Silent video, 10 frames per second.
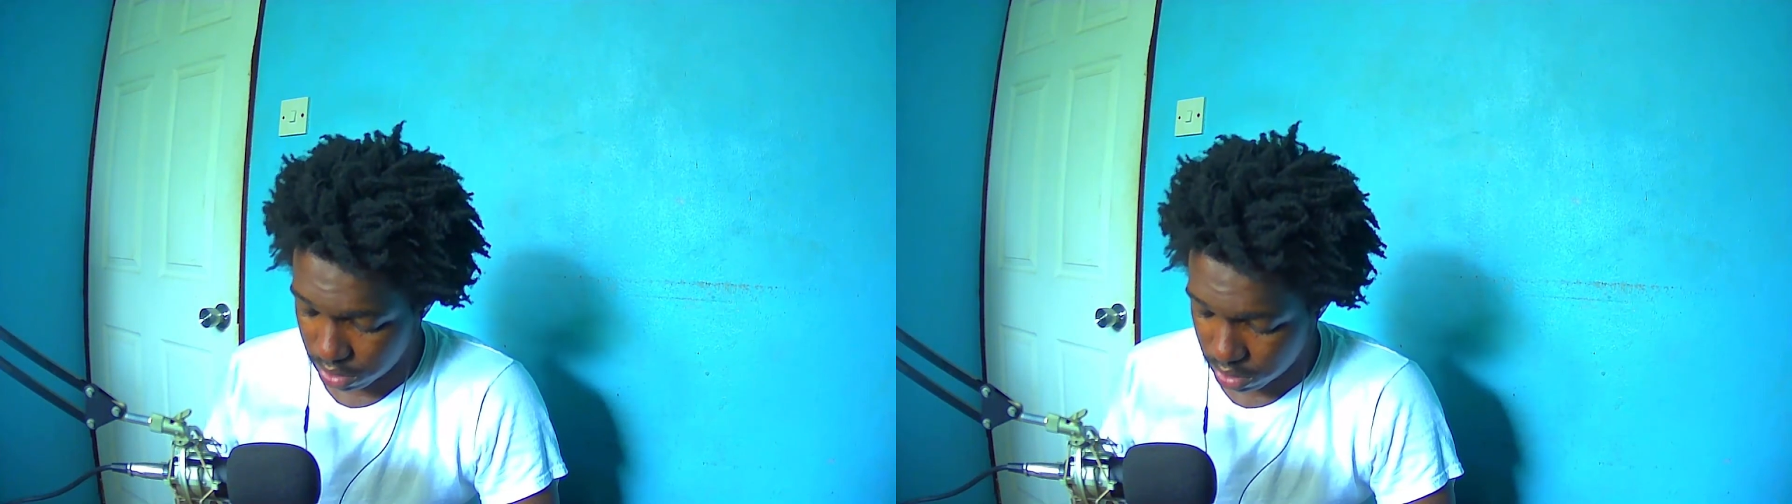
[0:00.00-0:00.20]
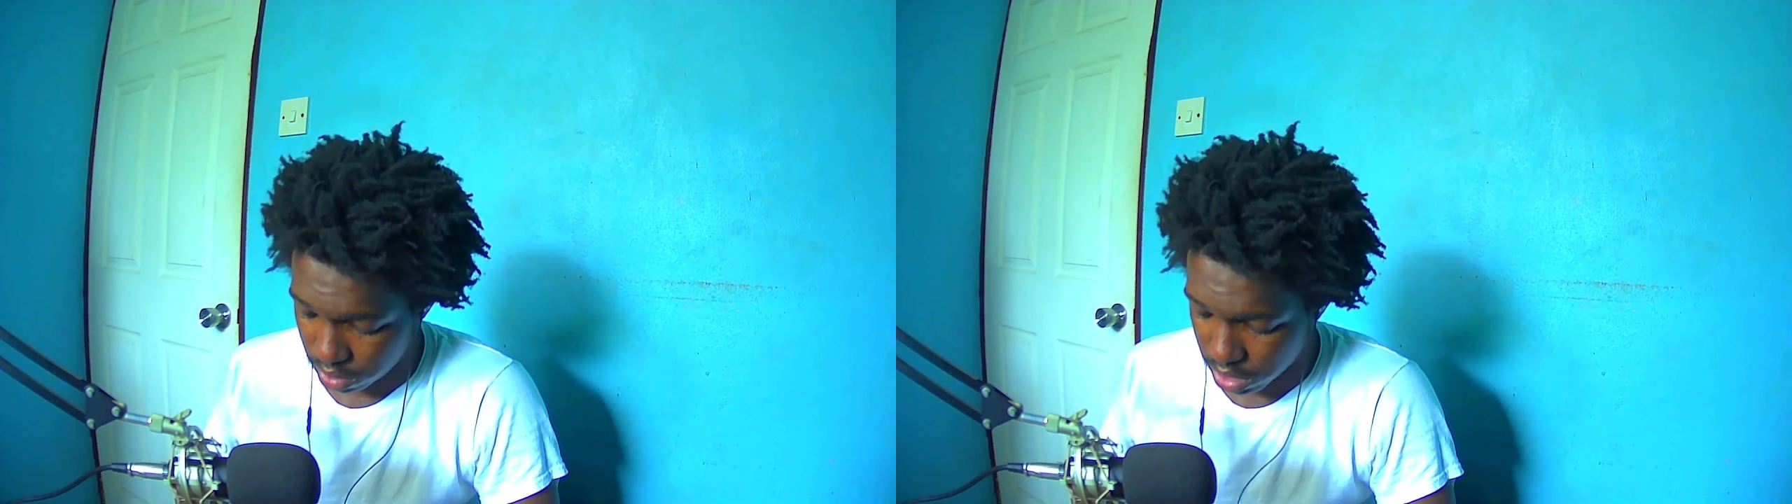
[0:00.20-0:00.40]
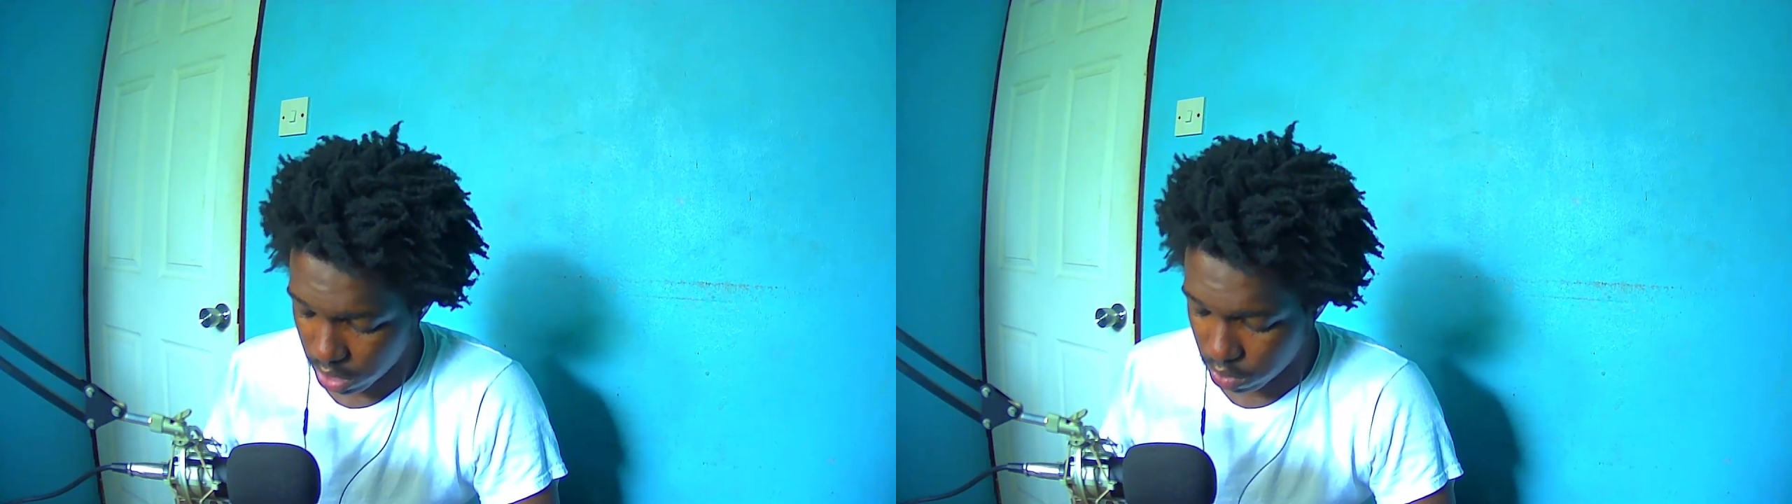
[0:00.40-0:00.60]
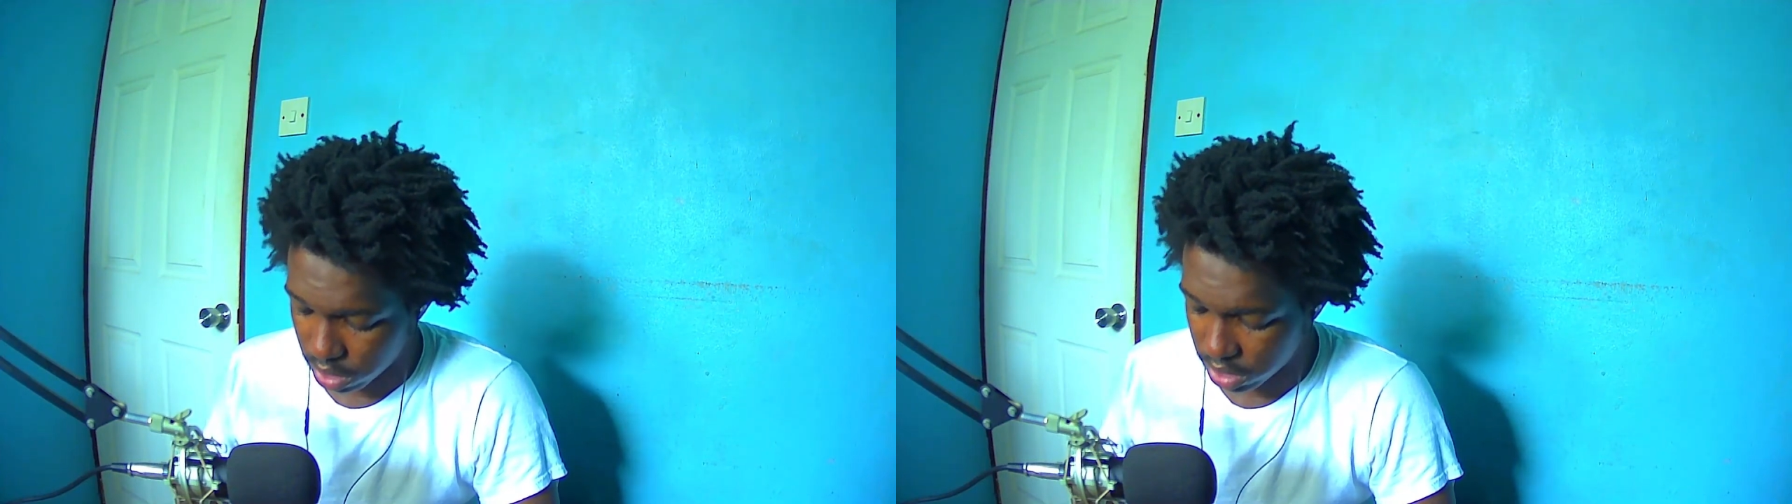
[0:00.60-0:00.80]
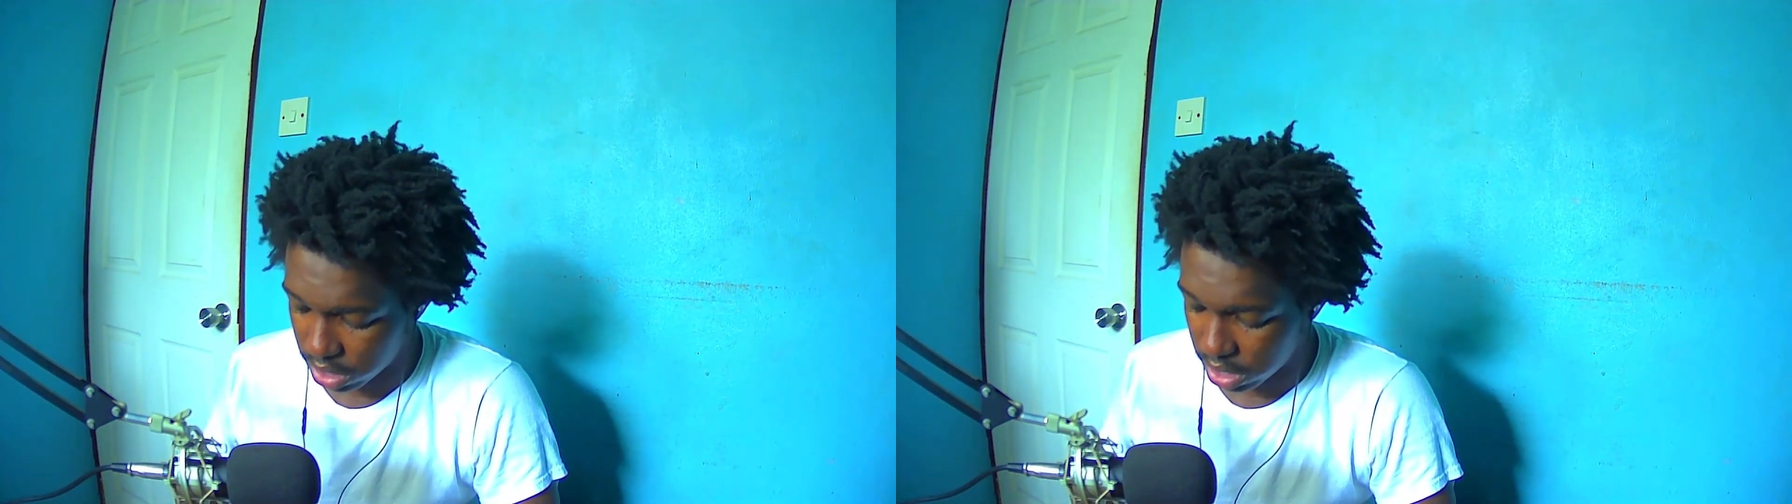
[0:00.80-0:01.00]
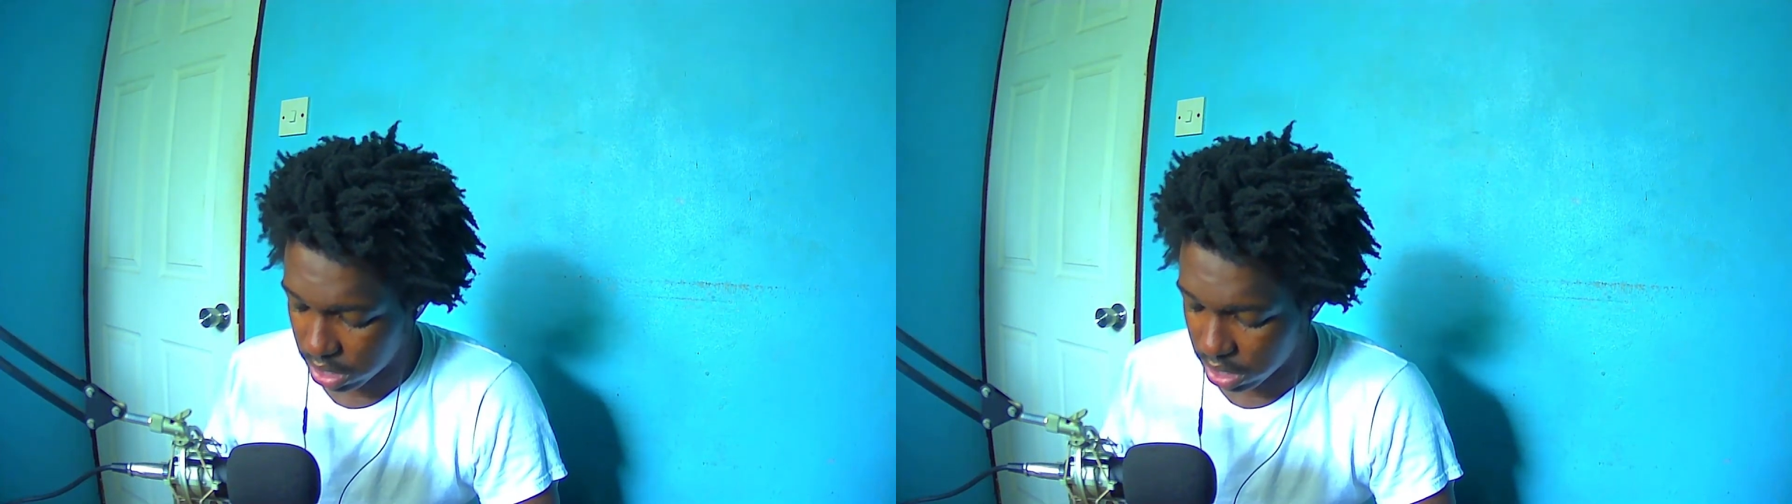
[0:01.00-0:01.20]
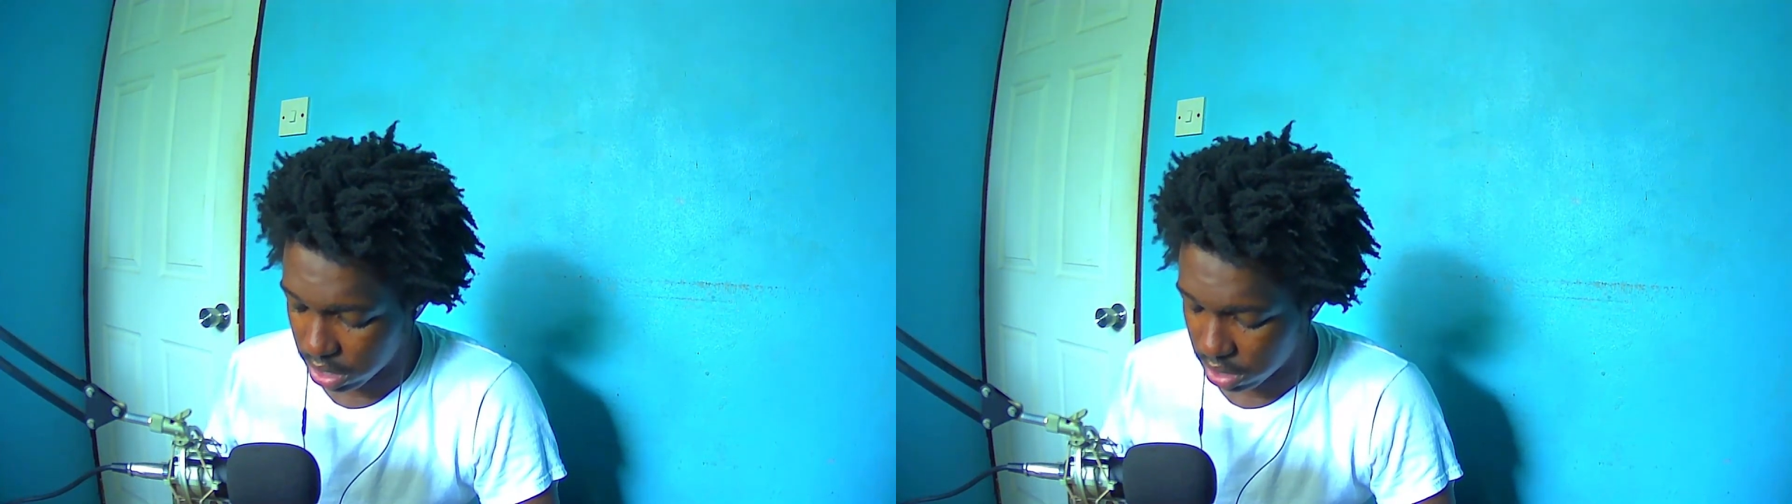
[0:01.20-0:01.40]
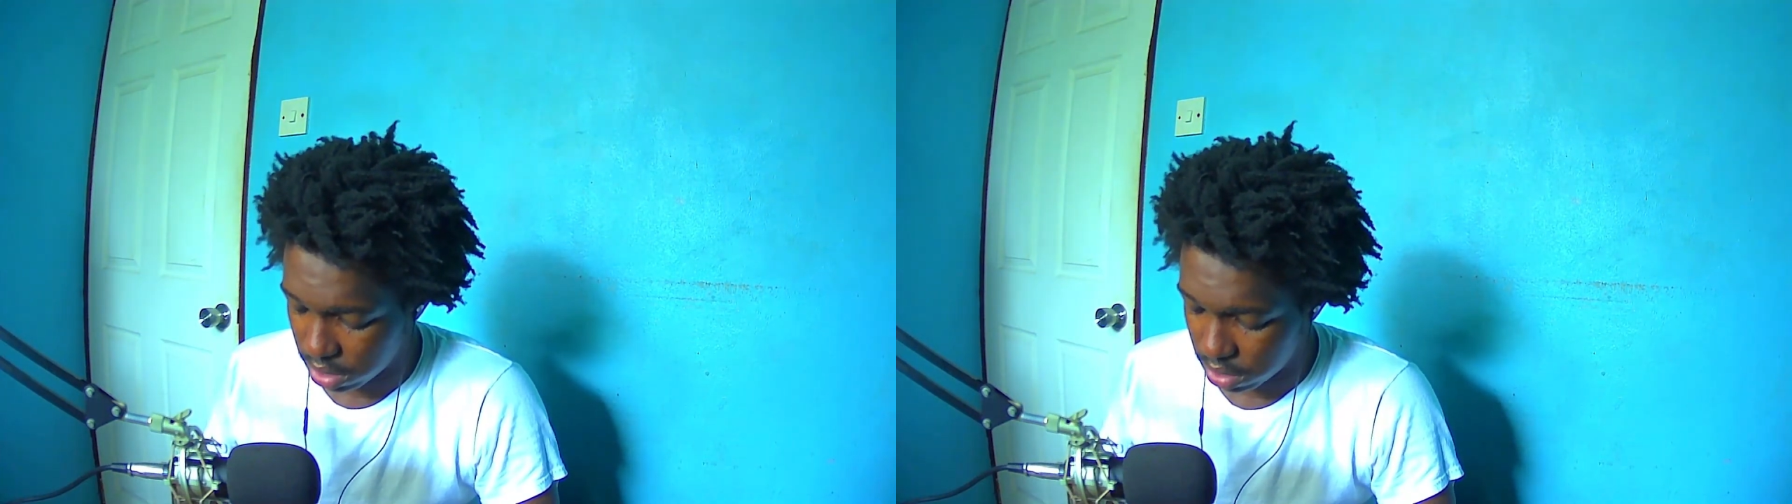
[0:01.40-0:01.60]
like what Zeke did